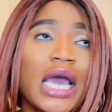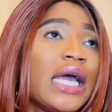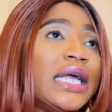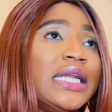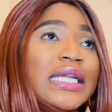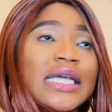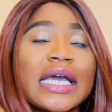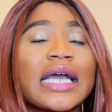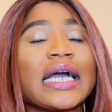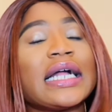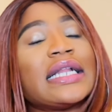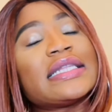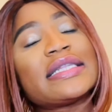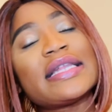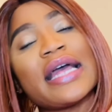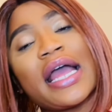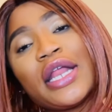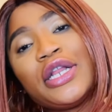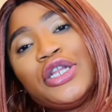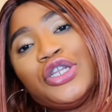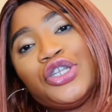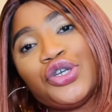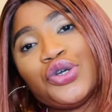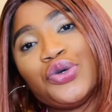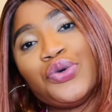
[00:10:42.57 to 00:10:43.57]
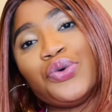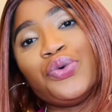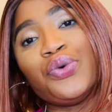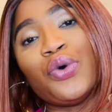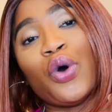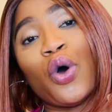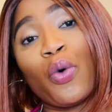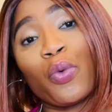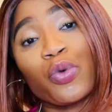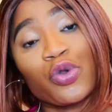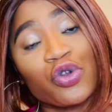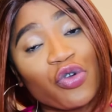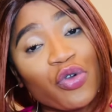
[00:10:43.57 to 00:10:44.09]
they can send you,
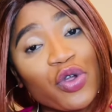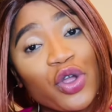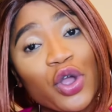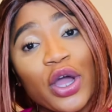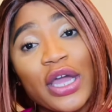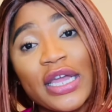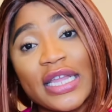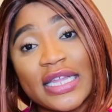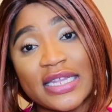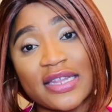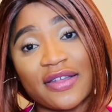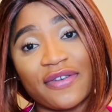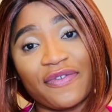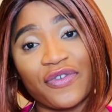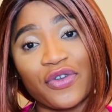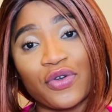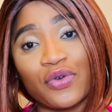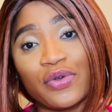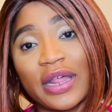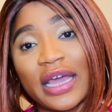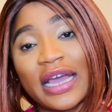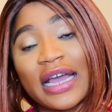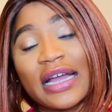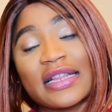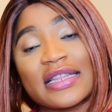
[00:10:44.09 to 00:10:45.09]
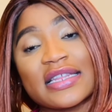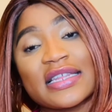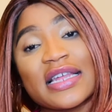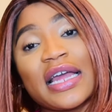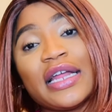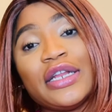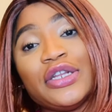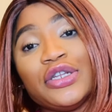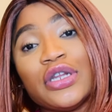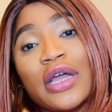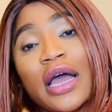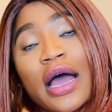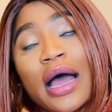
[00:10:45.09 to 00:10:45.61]
or during your interview they can
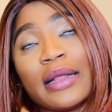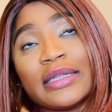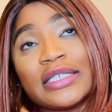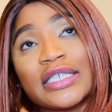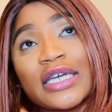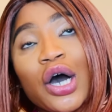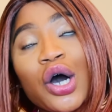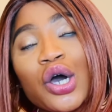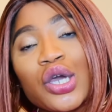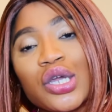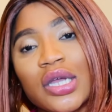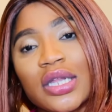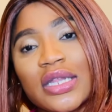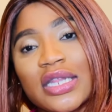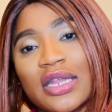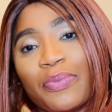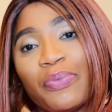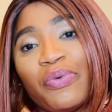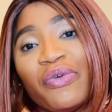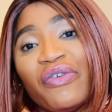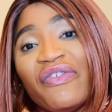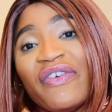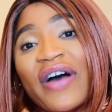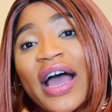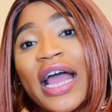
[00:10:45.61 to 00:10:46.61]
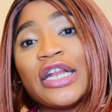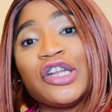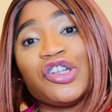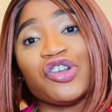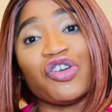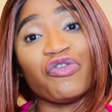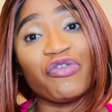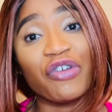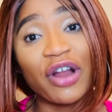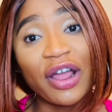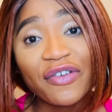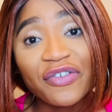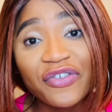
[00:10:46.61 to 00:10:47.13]
tell you to provide
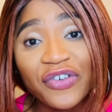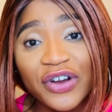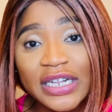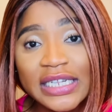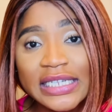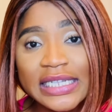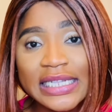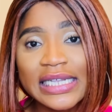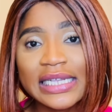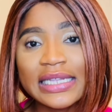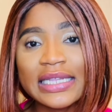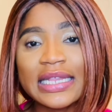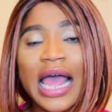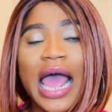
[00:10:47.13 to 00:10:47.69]
your references.